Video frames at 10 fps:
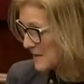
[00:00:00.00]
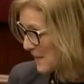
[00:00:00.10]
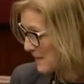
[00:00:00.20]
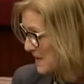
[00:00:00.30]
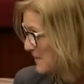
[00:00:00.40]
It means
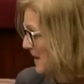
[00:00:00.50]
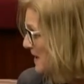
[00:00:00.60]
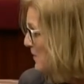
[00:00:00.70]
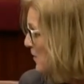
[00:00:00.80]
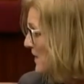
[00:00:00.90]
people are
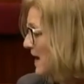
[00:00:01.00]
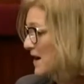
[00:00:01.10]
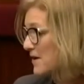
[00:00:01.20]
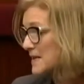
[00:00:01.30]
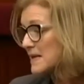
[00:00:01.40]
spending more in the
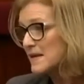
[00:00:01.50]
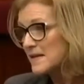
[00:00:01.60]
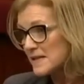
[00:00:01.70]
areas.